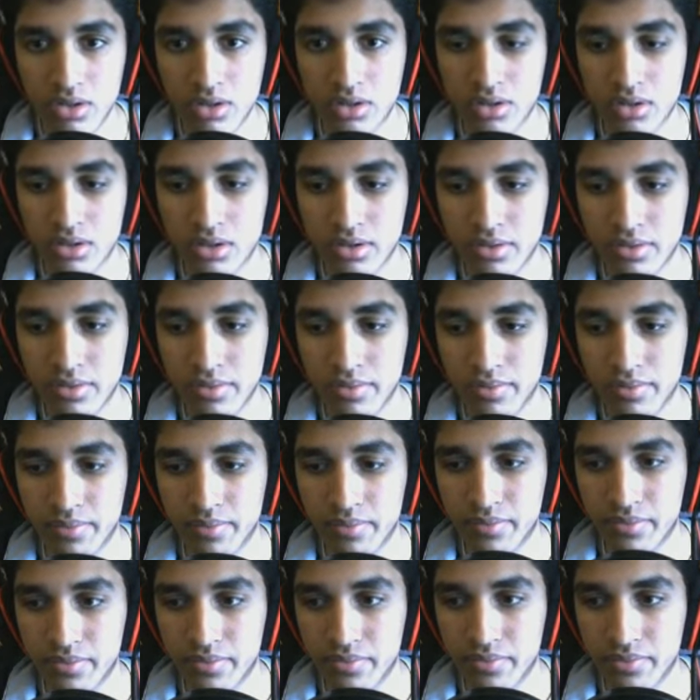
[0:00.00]

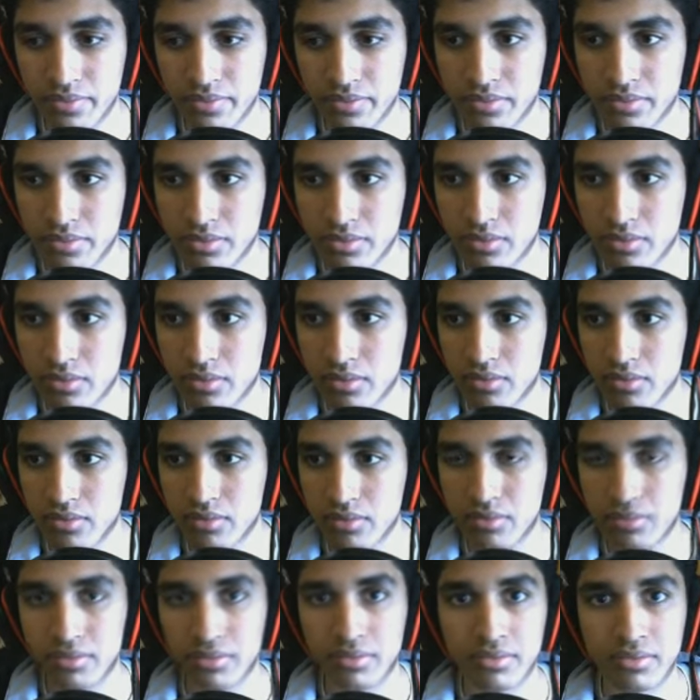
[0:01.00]

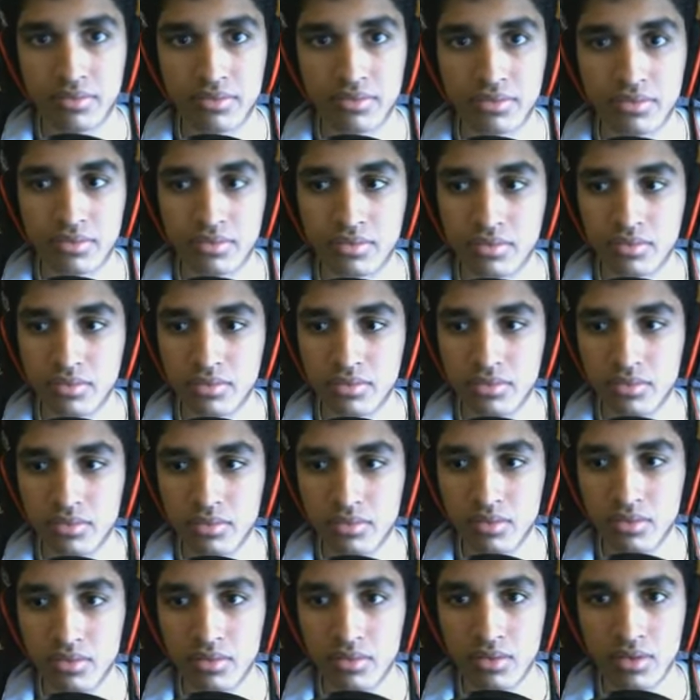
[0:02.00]

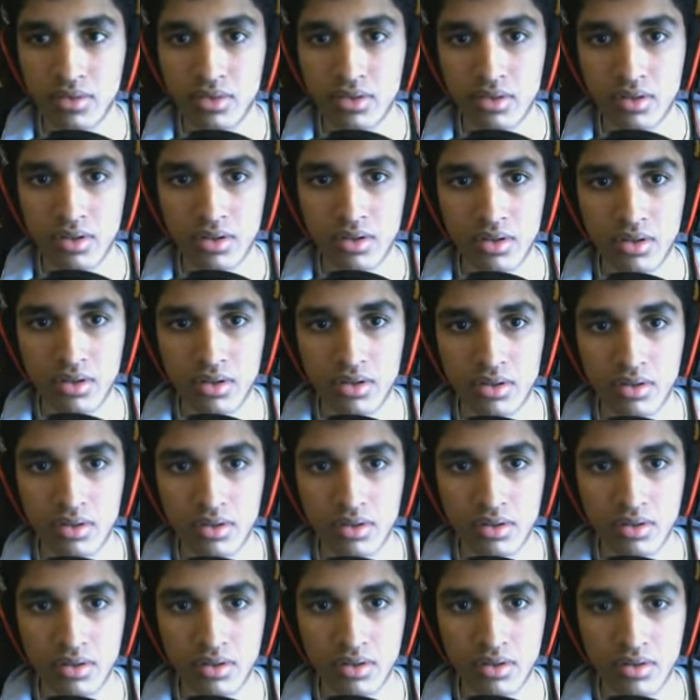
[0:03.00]

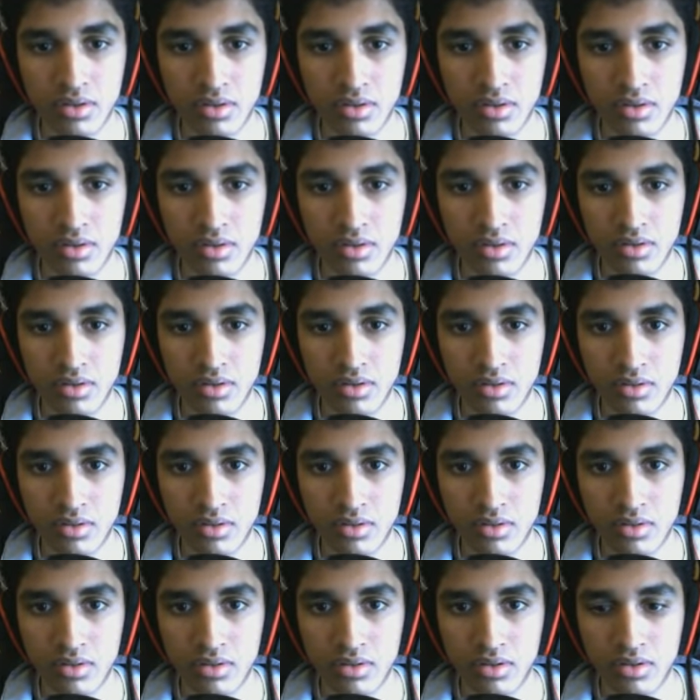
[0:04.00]

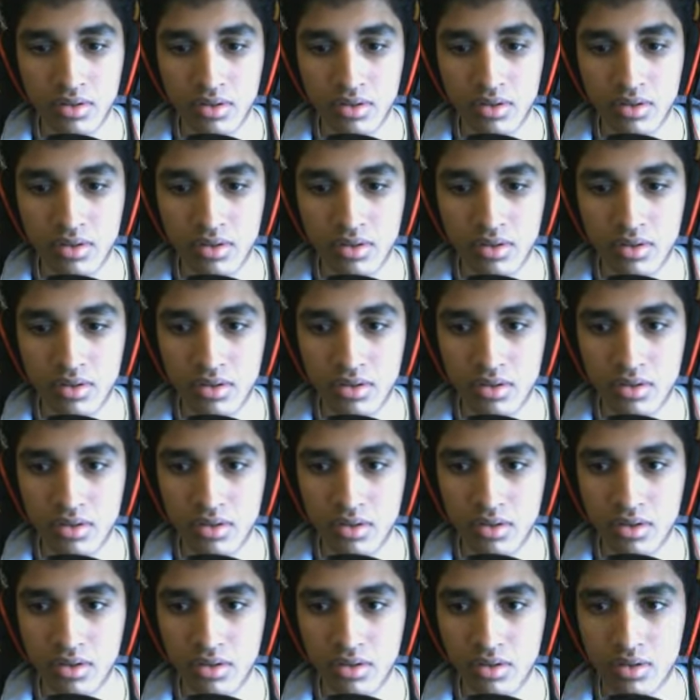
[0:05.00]

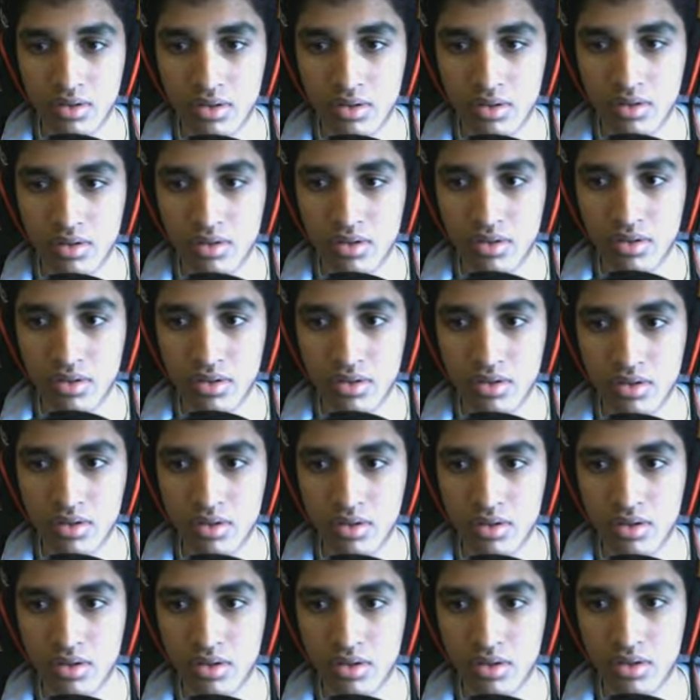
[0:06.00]

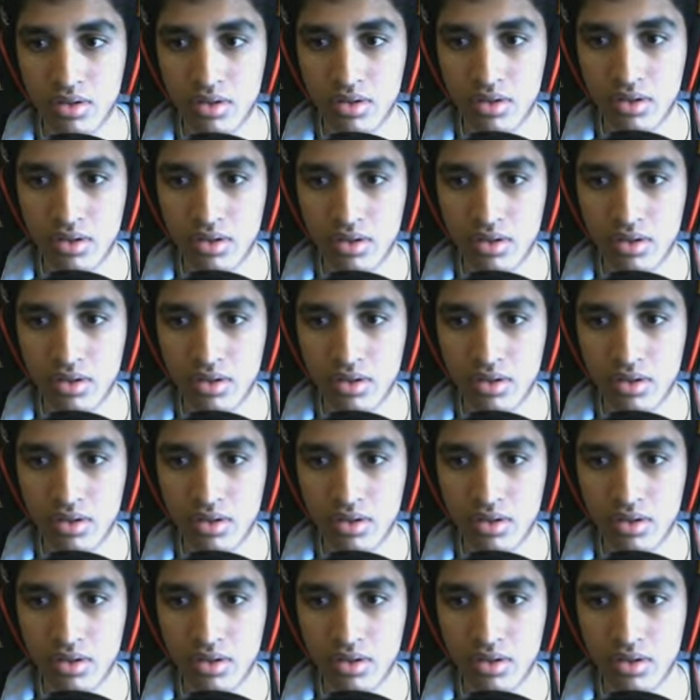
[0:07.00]
Nobody speaks.